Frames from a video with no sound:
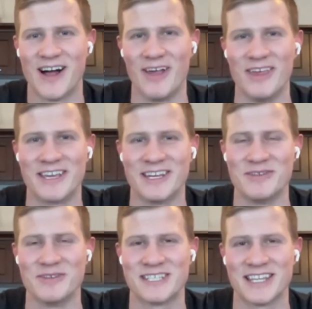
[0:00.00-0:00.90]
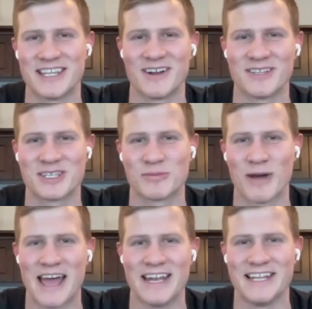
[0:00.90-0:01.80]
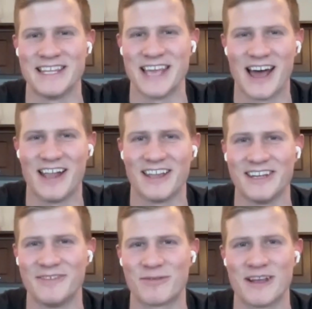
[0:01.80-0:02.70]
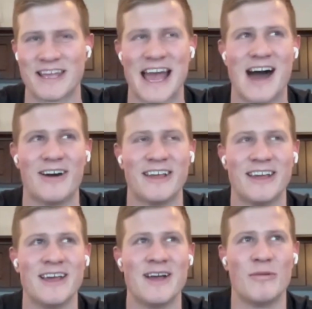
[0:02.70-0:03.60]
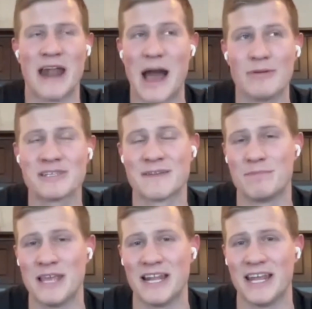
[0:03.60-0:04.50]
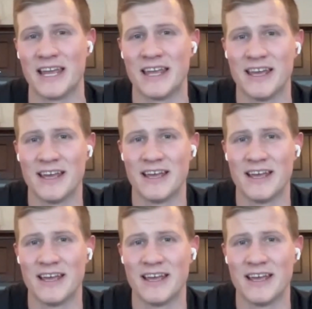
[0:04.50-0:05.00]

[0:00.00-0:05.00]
All you can do is sit there and sweat and yell and freak out. When I was competing,